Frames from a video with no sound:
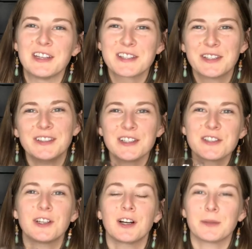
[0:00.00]
so let's
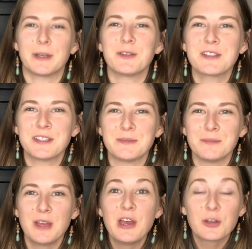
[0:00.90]
talk about some
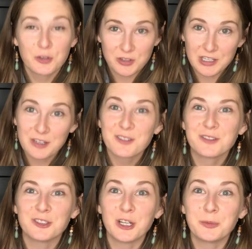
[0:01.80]
Greek
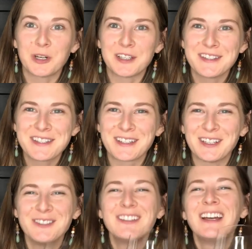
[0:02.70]
red wines
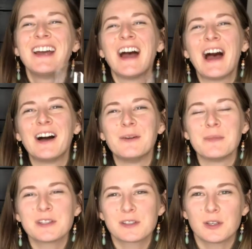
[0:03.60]
now.
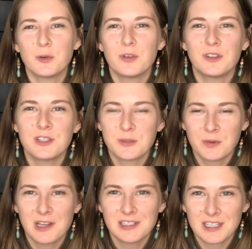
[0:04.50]
So this
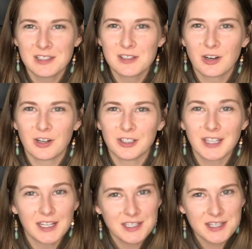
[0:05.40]
one is called
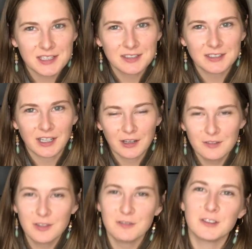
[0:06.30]
Innocent Dove
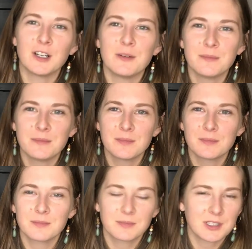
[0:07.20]
from
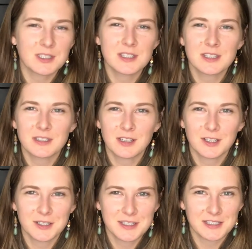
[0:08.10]

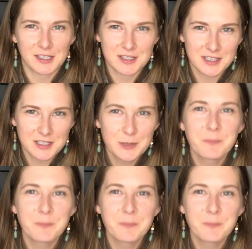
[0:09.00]
Kostanzis.